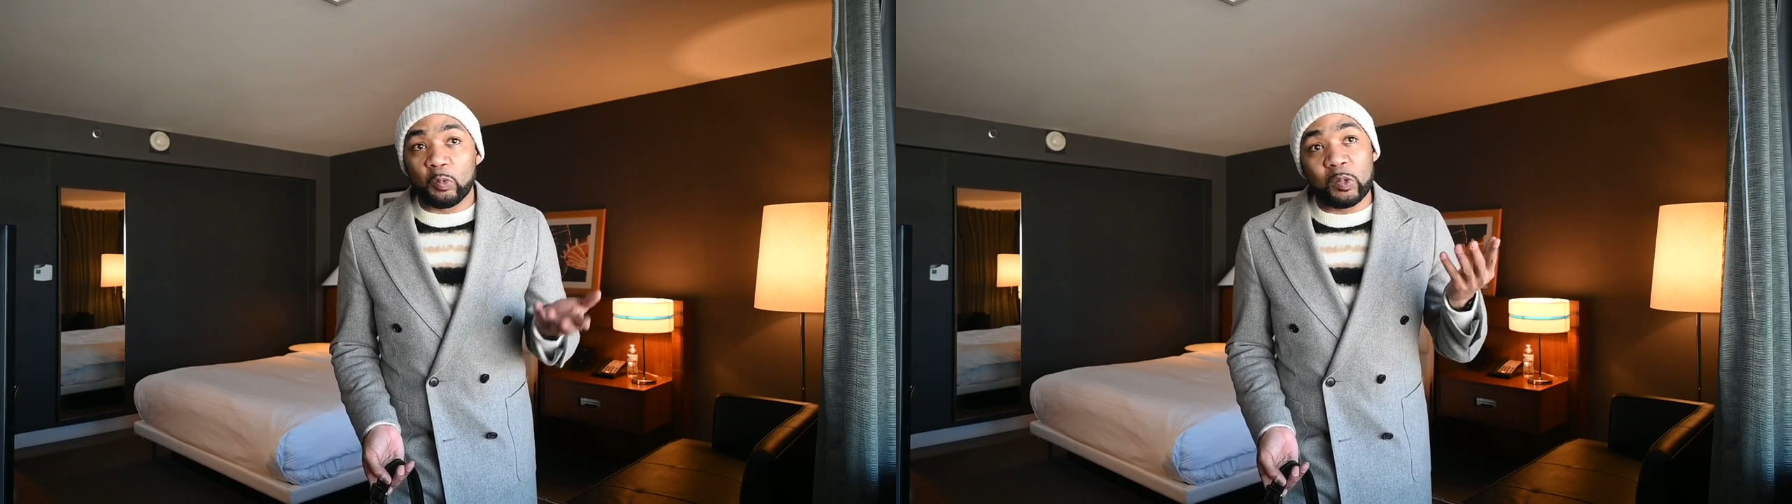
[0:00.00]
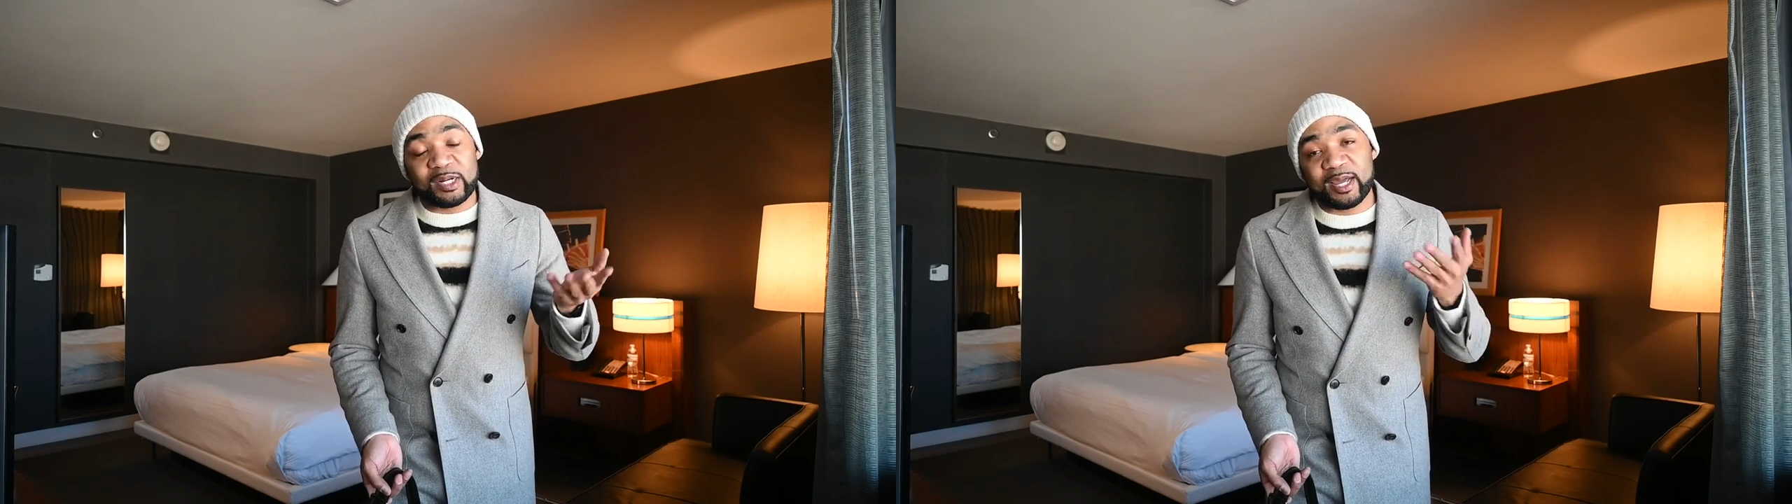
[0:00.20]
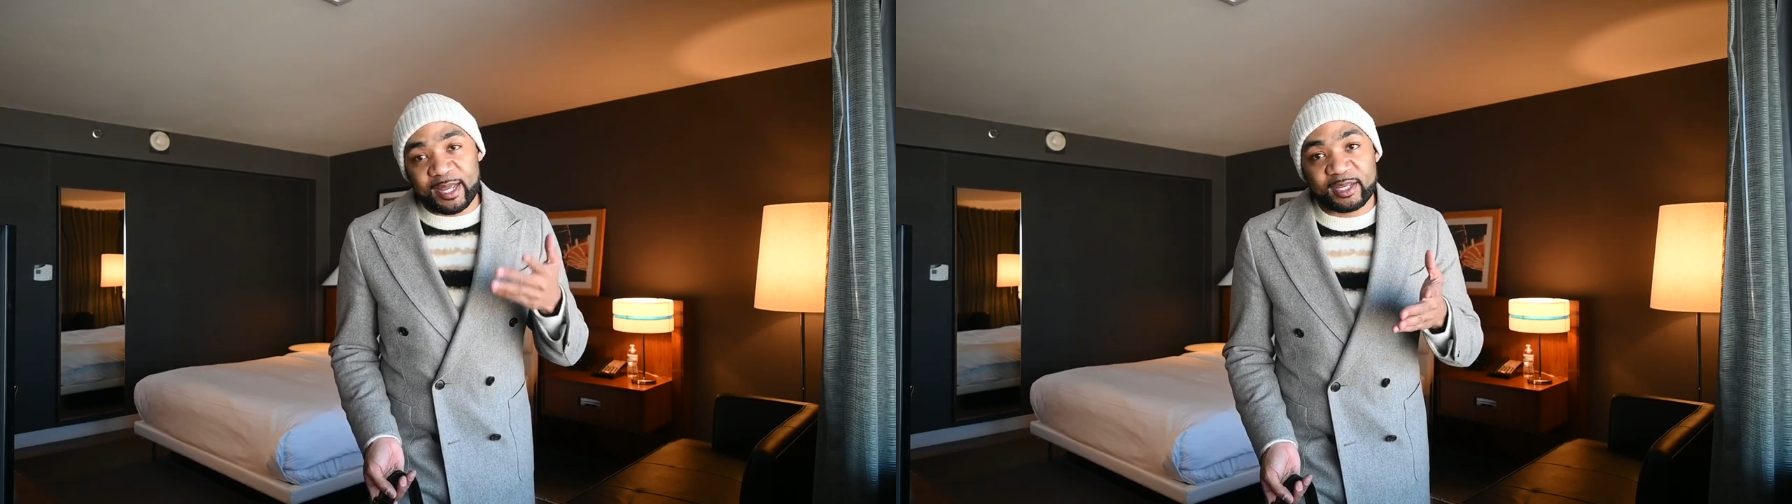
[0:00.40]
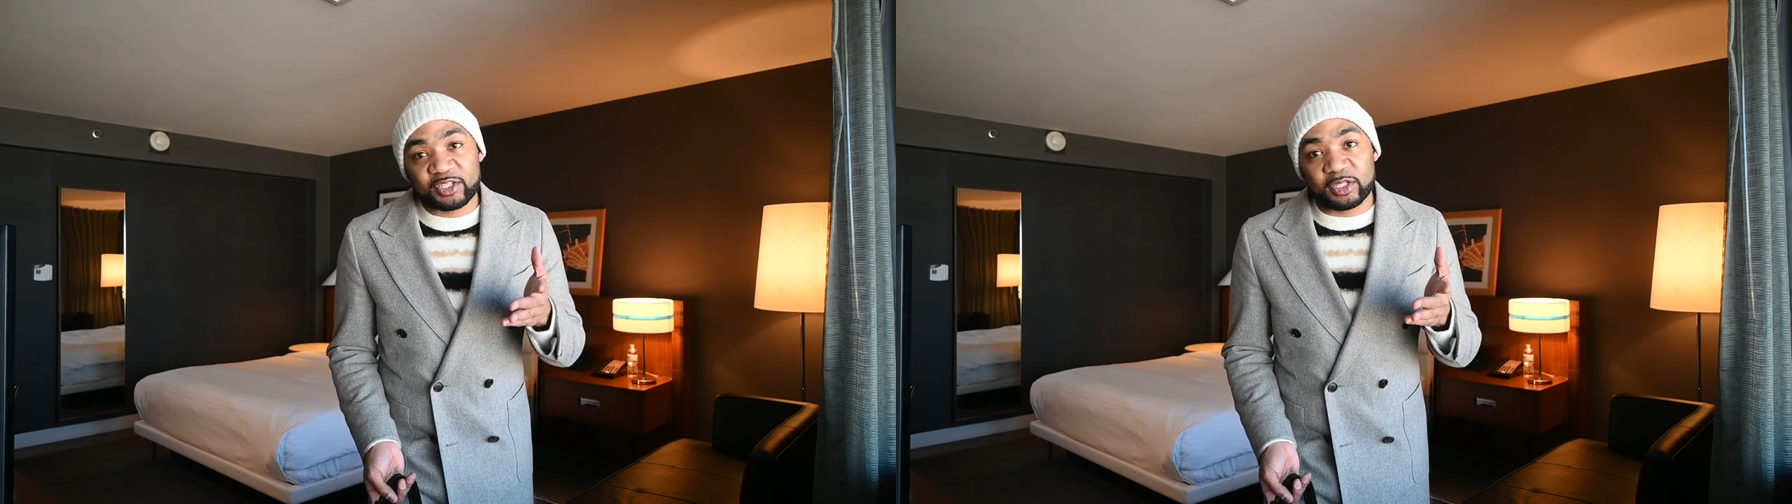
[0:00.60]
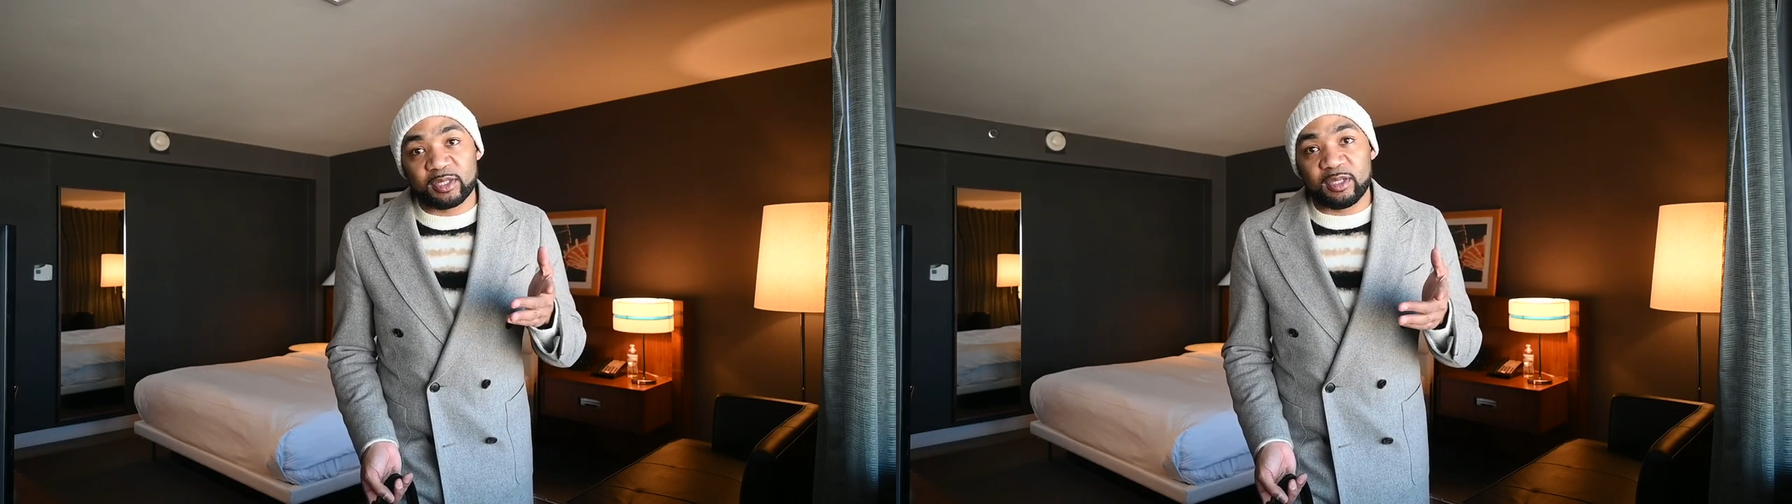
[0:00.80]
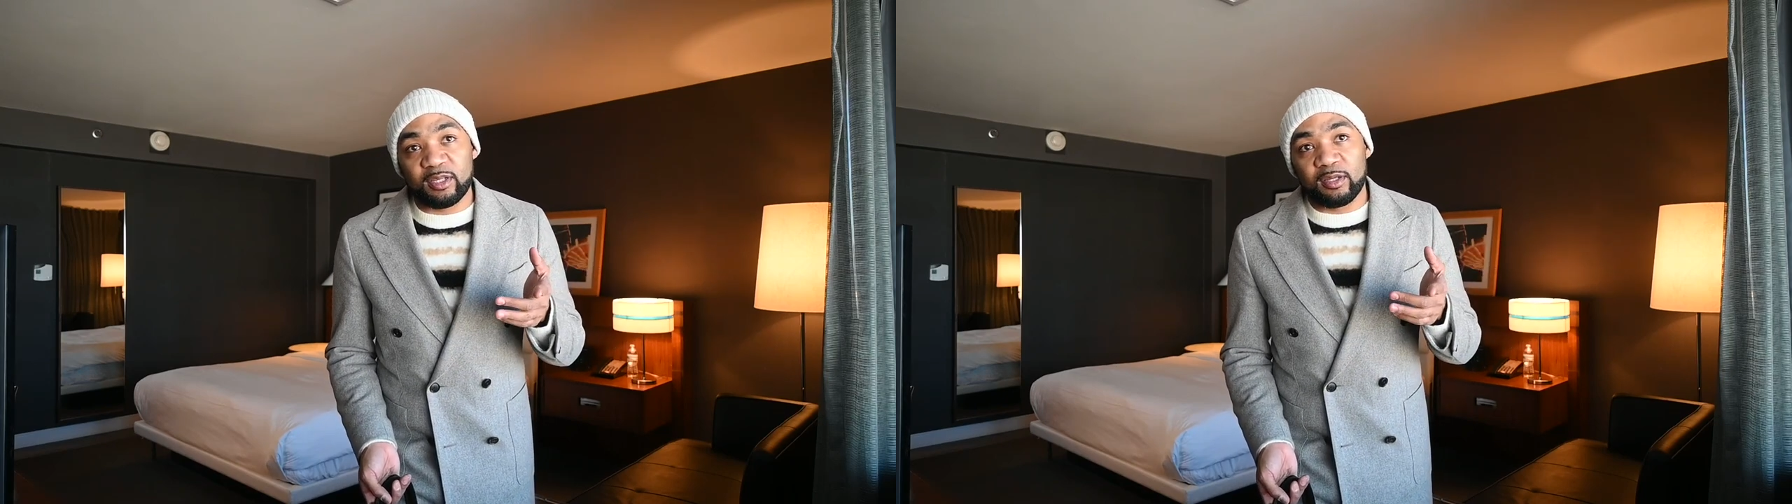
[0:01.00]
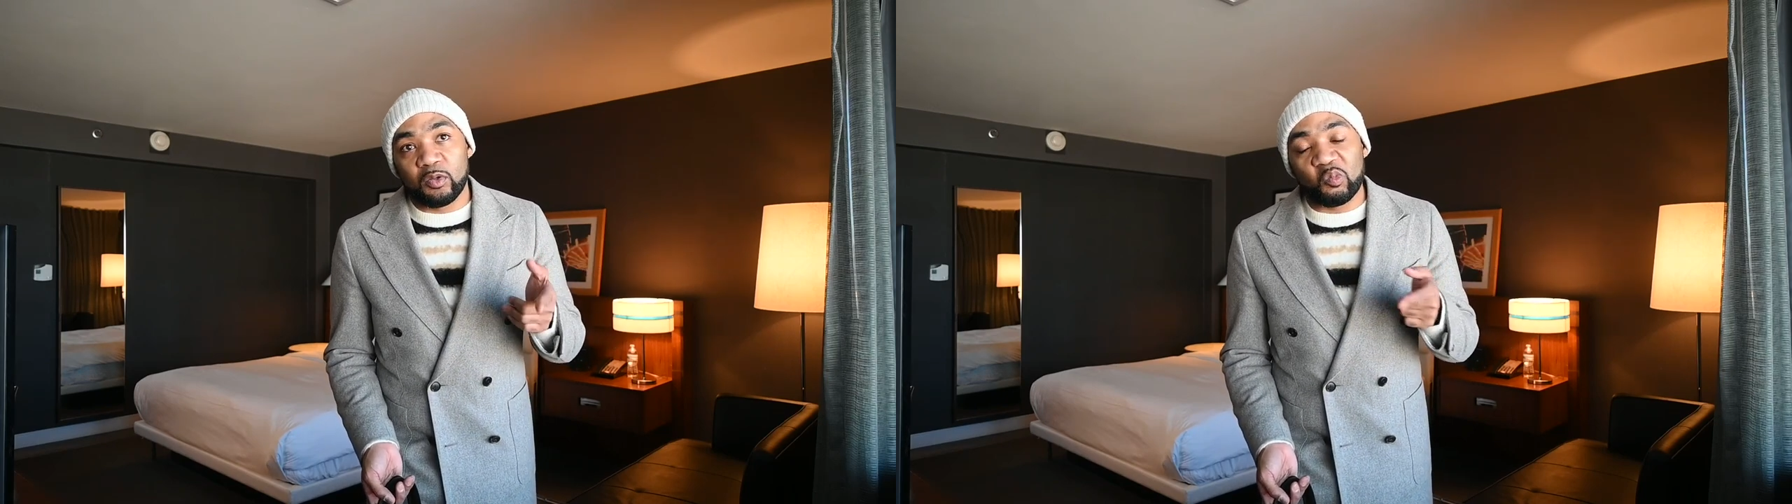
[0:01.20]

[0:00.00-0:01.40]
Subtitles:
when I actually